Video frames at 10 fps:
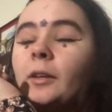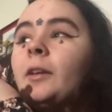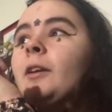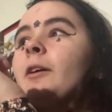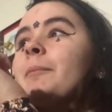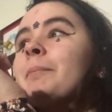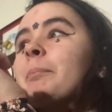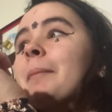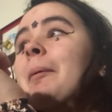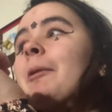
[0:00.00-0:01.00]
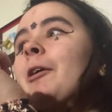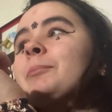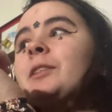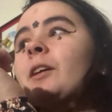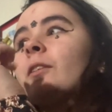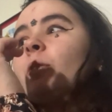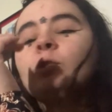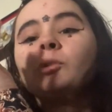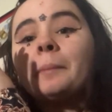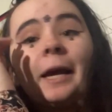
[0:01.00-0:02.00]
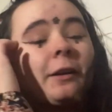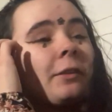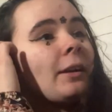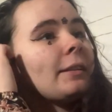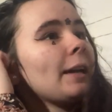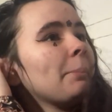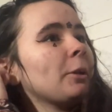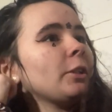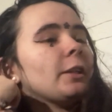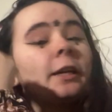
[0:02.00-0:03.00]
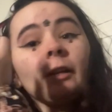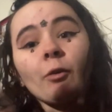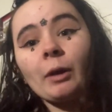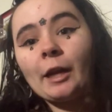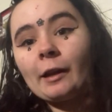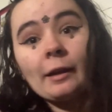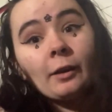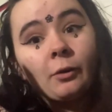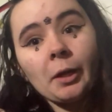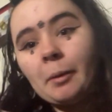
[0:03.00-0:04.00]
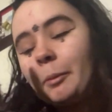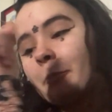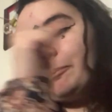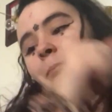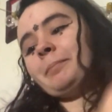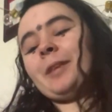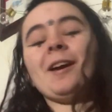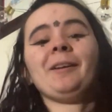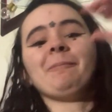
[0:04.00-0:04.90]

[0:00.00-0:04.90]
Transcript: you know, my mom's a little dramatic like that, but it okay. It okay.